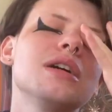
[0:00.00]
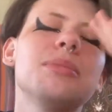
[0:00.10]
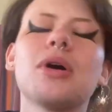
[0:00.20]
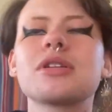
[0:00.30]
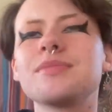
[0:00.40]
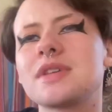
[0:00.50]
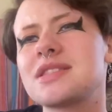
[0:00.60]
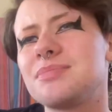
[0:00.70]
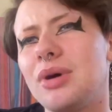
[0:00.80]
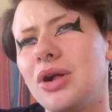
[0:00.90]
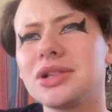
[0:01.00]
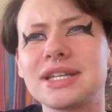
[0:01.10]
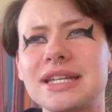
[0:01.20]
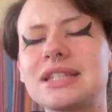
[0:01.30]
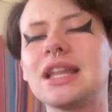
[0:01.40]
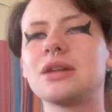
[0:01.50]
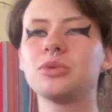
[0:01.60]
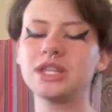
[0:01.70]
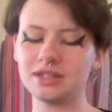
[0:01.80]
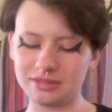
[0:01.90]
a bottom that's balding. Like
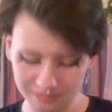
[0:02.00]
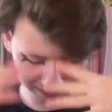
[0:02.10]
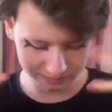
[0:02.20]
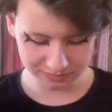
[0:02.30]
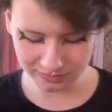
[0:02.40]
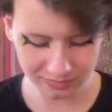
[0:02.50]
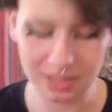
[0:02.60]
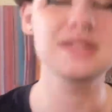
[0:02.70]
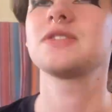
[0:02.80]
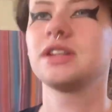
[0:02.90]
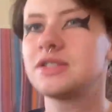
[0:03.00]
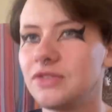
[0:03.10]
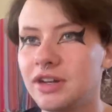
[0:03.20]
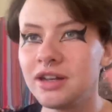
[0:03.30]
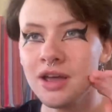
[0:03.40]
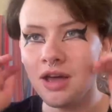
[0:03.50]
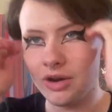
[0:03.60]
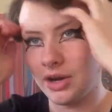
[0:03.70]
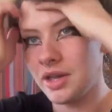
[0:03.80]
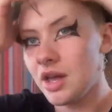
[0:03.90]
we, it's it's fine.
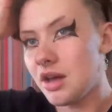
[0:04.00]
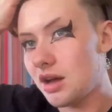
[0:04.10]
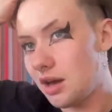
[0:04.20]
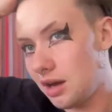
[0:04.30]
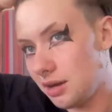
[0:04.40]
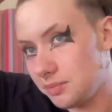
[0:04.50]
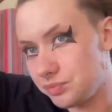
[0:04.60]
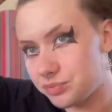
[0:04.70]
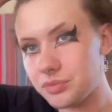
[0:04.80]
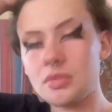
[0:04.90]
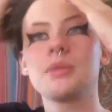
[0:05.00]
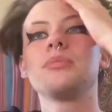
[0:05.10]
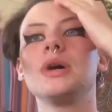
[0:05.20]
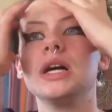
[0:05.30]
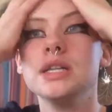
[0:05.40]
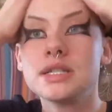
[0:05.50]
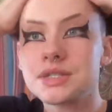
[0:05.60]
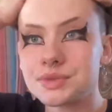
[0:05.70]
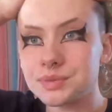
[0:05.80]
Okay, um, but